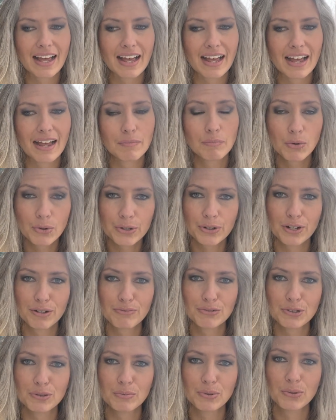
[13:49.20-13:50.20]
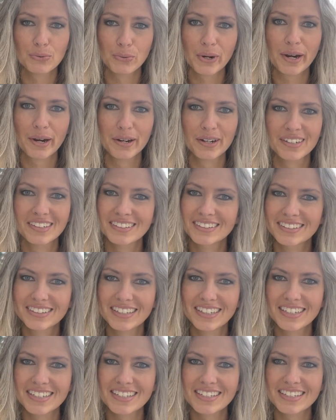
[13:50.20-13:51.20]
I'm more comfortable wearing
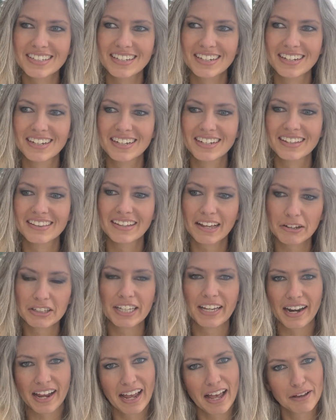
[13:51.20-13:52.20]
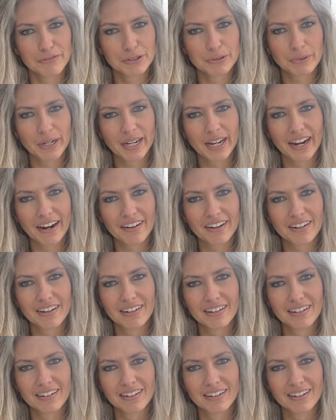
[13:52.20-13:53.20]
this now that I have gray hair.
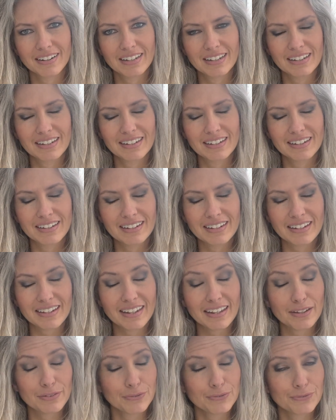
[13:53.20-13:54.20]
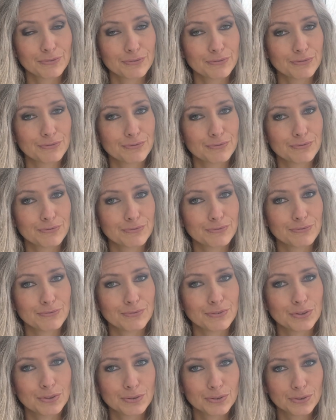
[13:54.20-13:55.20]
If
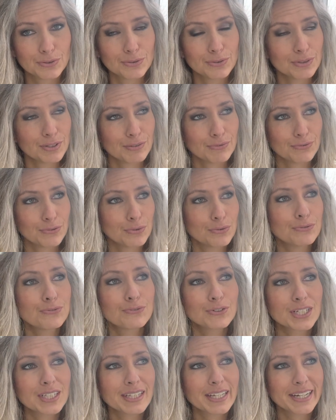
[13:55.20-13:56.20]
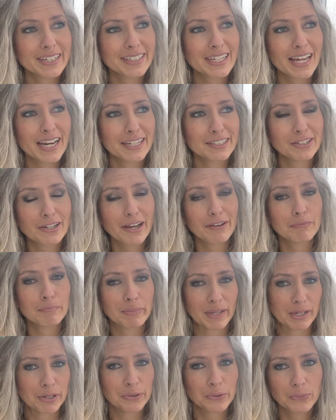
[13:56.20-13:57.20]
you feel like that and you have
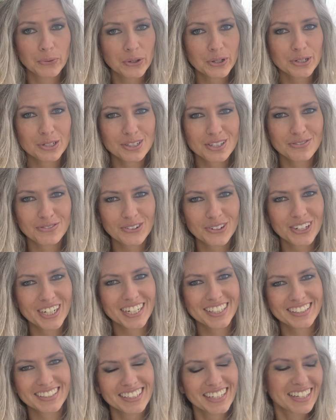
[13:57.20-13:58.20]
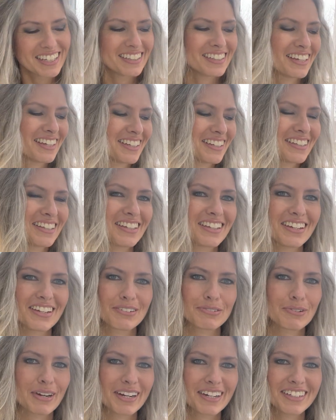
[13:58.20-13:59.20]
better words for it, then
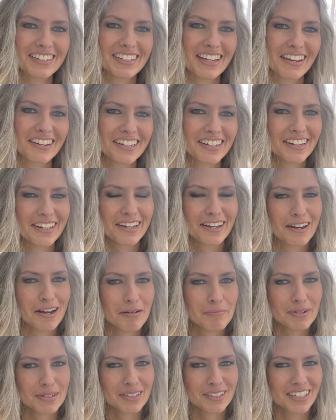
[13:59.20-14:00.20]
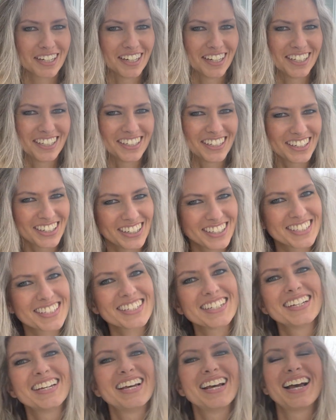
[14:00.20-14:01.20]
write it down in a comment, because
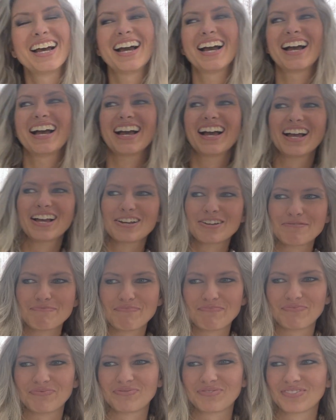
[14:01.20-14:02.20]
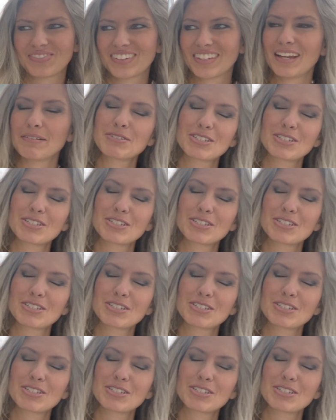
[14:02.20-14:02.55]
I'm